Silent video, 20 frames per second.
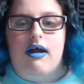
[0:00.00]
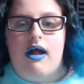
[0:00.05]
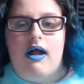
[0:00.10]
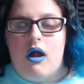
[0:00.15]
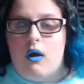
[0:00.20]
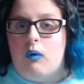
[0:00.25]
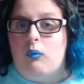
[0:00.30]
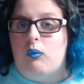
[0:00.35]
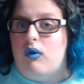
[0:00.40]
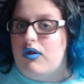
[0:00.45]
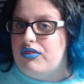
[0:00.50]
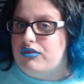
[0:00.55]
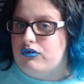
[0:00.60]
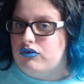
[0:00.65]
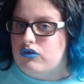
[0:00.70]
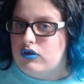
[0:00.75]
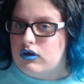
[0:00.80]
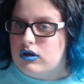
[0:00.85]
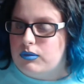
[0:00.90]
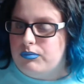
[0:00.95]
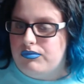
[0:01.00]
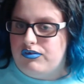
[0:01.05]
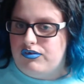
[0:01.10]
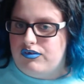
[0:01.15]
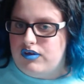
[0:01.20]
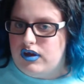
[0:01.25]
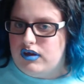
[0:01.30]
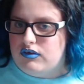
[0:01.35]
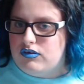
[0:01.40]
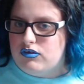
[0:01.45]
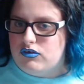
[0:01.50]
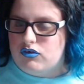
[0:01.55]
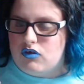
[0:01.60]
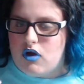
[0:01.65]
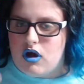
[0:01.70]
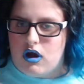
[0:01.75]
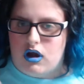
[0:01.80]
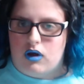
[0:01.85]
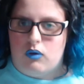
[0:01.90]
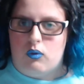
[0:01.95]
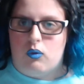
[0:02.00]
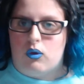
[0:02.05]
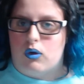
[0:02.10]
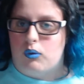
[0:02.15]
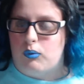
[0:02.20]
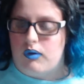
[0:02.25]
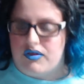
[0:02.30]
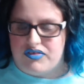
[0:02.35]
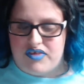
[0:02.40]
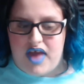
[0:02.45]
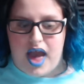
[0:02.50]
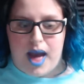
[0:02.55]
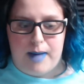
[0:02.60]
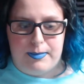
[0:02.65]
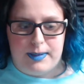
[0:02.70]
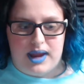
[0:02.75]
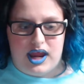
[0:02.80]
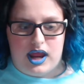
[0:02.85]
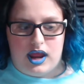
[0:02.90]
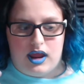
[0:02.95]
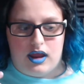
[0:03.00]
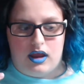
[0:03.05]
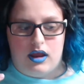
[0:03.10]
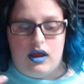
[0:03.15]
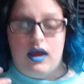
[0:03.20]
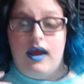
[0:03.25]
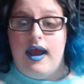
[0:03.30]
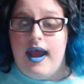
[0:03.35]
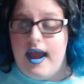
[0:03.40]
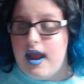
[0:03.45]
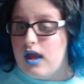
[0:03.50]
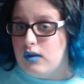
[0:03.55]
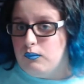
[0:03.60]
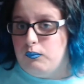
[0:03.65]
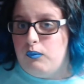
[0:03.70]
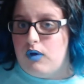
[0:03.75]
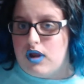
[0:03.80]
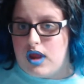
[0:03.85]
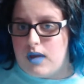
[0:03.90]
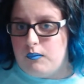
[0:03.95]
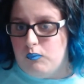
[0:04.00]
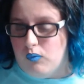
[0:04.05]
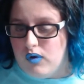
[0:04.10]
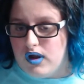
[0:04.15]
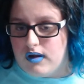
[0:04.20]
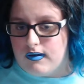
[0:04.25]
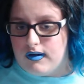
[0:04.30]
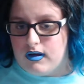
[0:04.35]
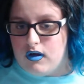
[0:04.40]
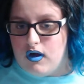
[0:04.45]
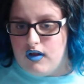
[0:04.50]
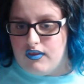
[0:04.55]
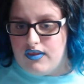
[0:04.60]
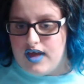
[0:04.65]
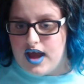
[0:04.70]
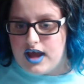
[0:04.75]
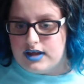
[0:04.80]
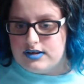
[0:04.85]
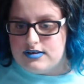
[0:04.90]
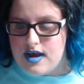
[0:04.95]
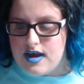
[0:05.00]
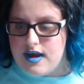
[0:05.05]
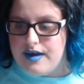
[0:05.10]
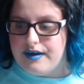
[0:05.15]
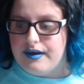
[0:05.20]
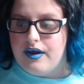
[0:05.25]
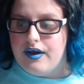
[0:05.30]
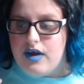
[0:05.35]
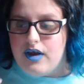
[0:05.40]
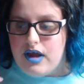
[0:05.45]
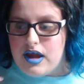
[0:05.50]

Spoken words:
what the circumstances are, or what's happening, and what I'm wearing on that day.